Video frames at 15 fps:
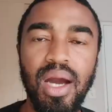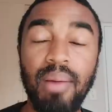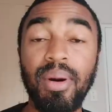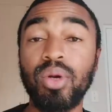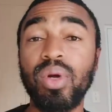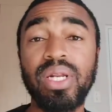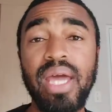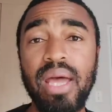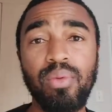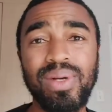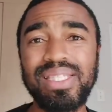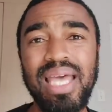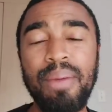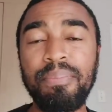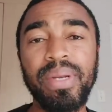about
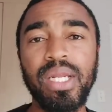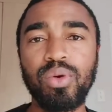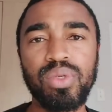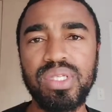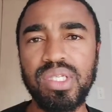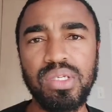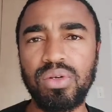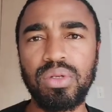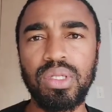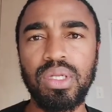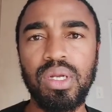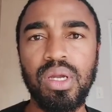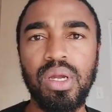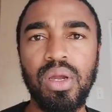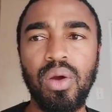what's happening with
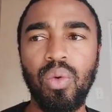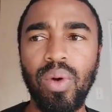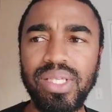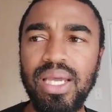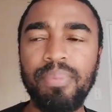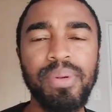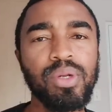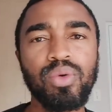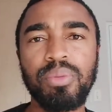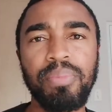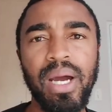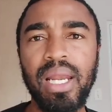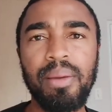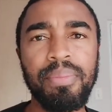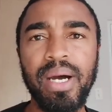Cyril, what's happening with
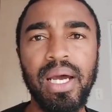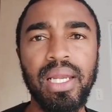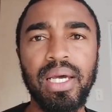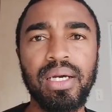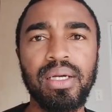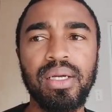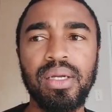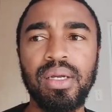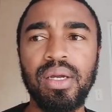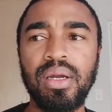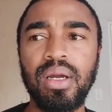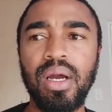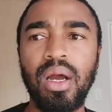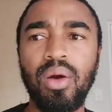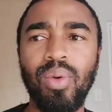Phalaphala,
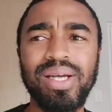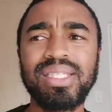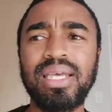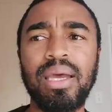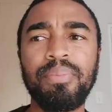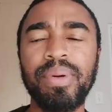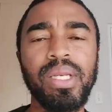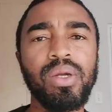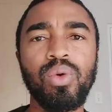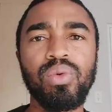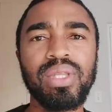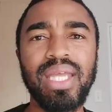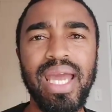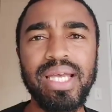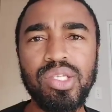what's happening
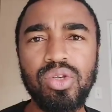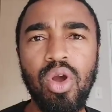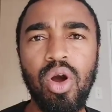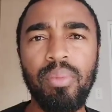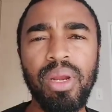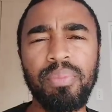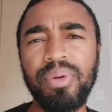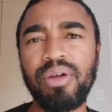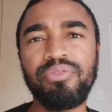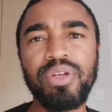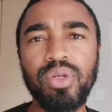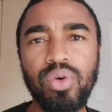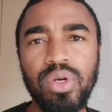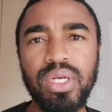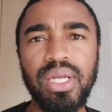with Eskom and
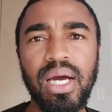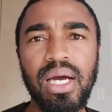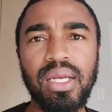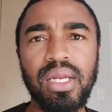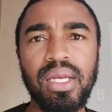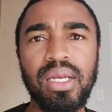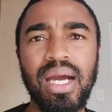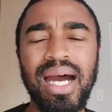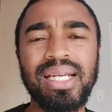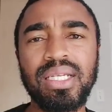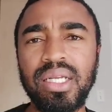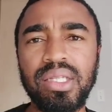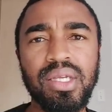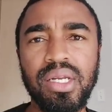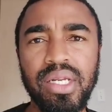Pravin Gordhan and
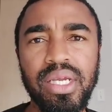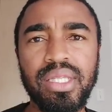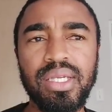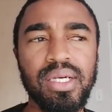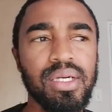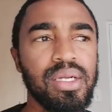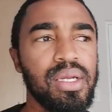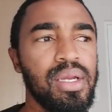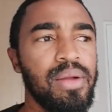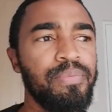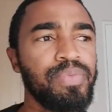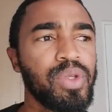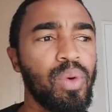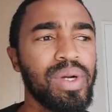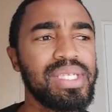Andre Terreira,
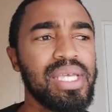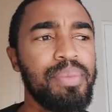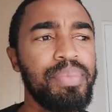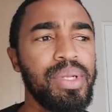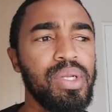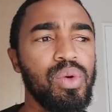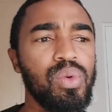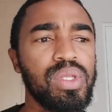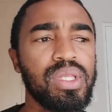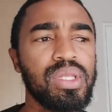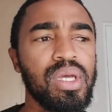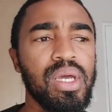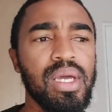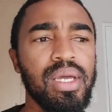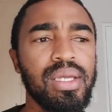what's happening with
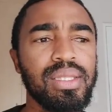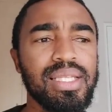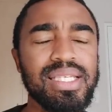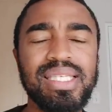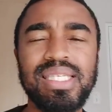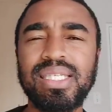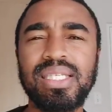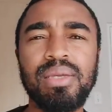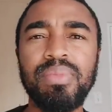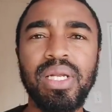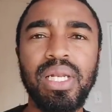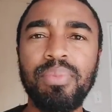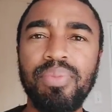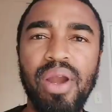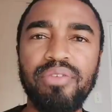the
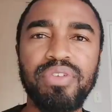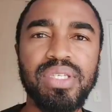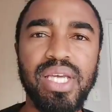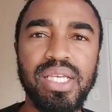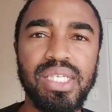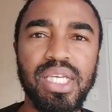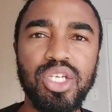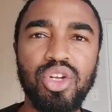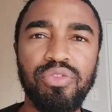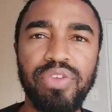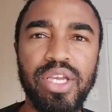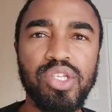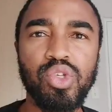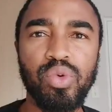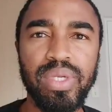seemingly privatization of
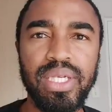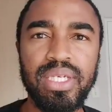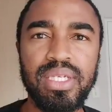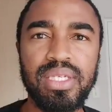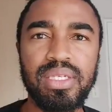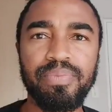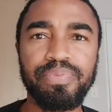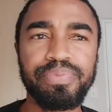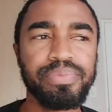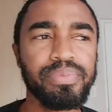SOEs.